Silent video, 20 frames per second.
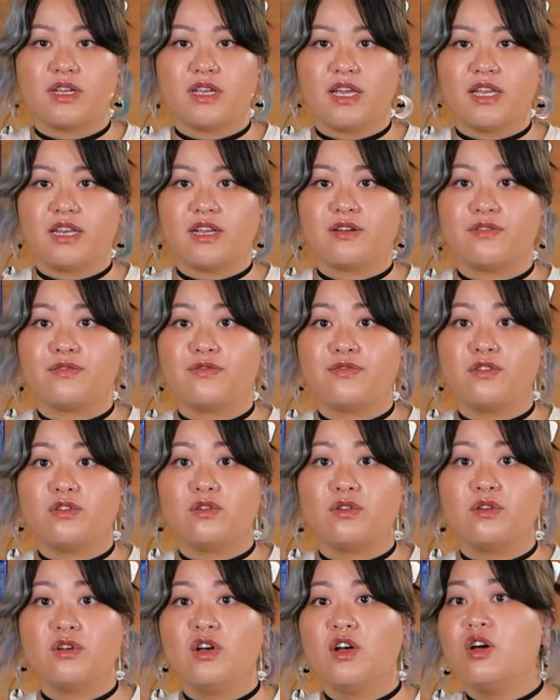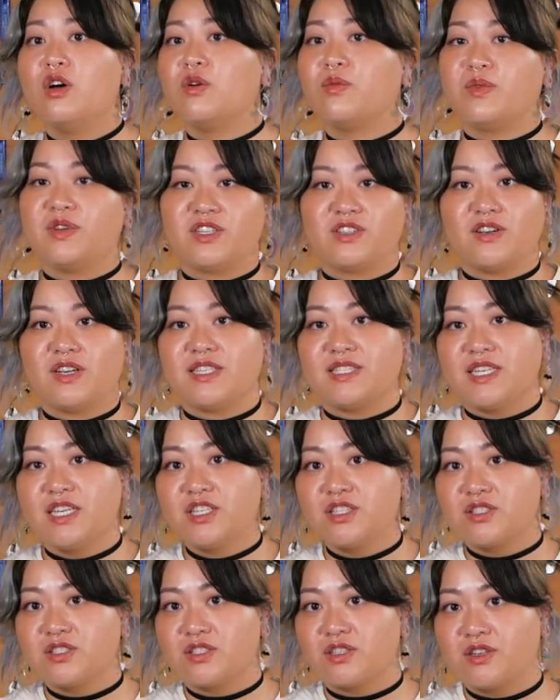getting a full
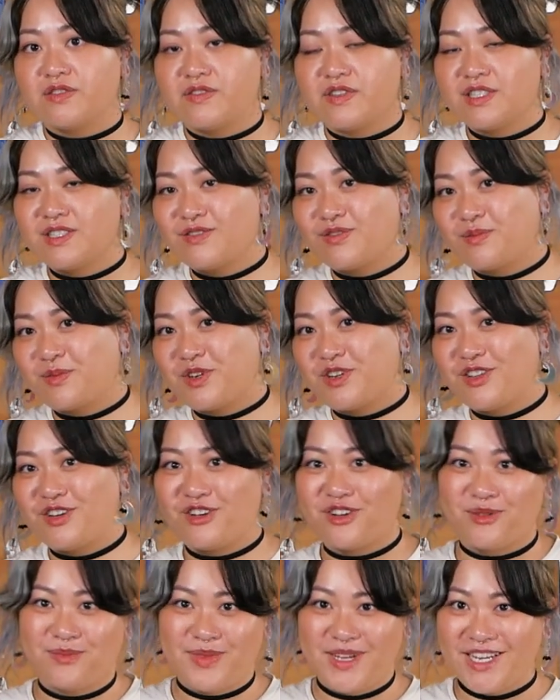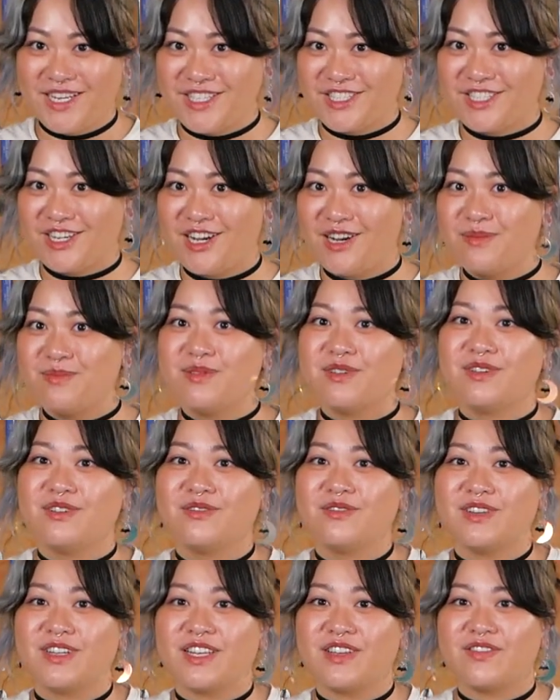winterization service from your local bike shop
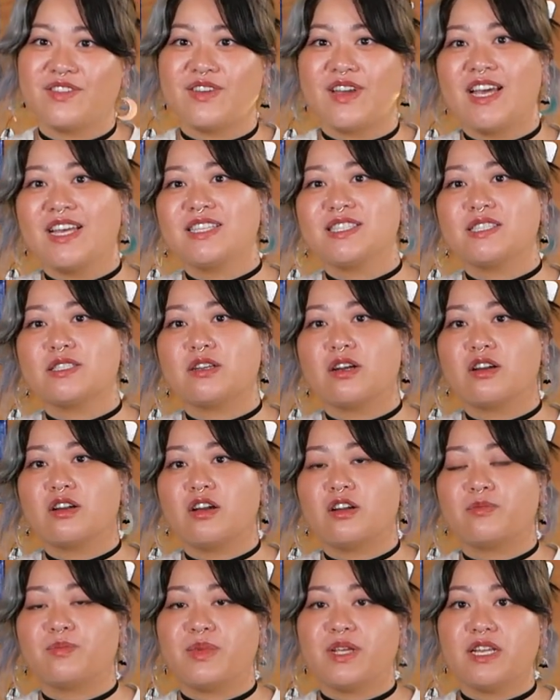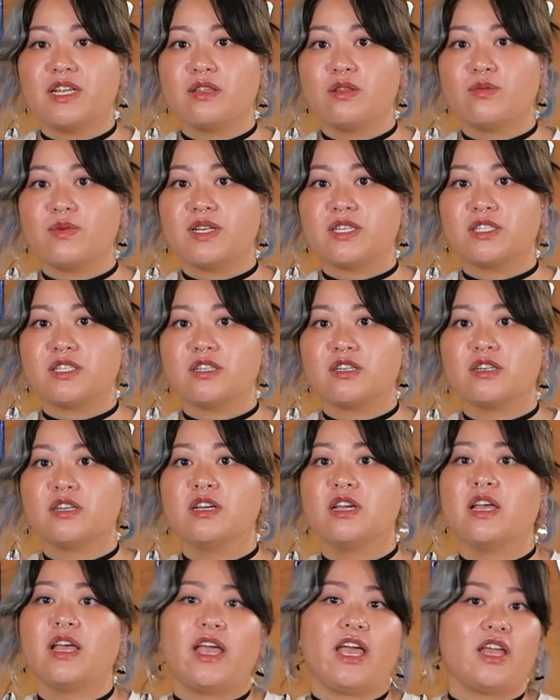will give you a head start on beating the winter
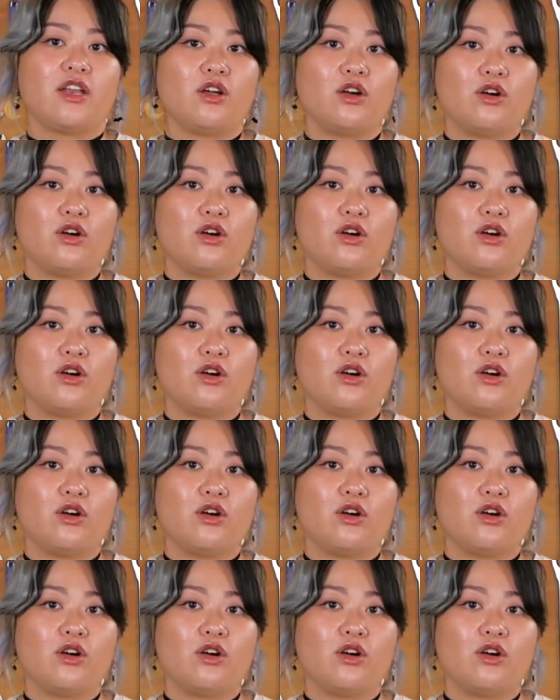and